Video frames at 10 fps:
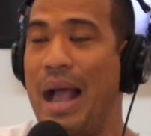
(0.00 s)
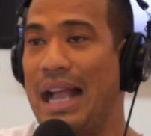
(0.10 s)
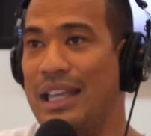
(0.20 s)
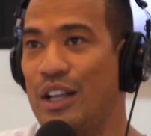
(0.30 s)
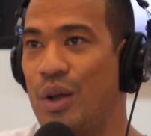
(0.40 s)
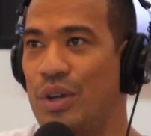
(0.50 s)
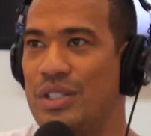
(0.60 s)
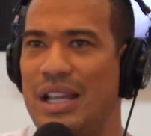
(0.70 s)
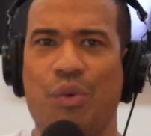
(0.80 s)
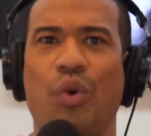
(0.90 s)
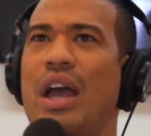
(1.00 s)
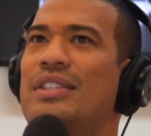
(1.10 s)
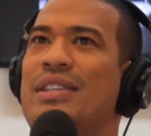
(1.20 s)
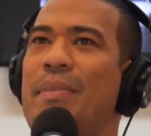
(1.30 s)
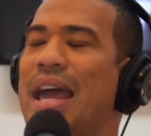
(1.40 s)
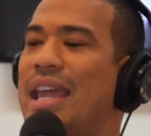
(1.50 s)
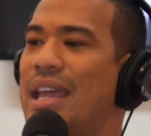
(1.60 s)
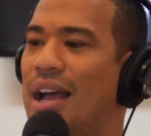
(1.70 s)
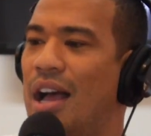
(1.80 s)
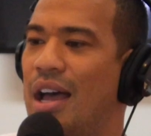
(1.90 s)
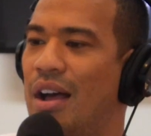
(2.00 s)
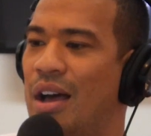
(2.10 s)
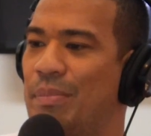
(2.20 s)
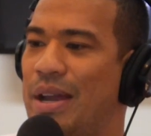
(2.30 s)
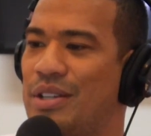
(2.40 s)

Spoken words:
Back in Golden State. What? Somebody on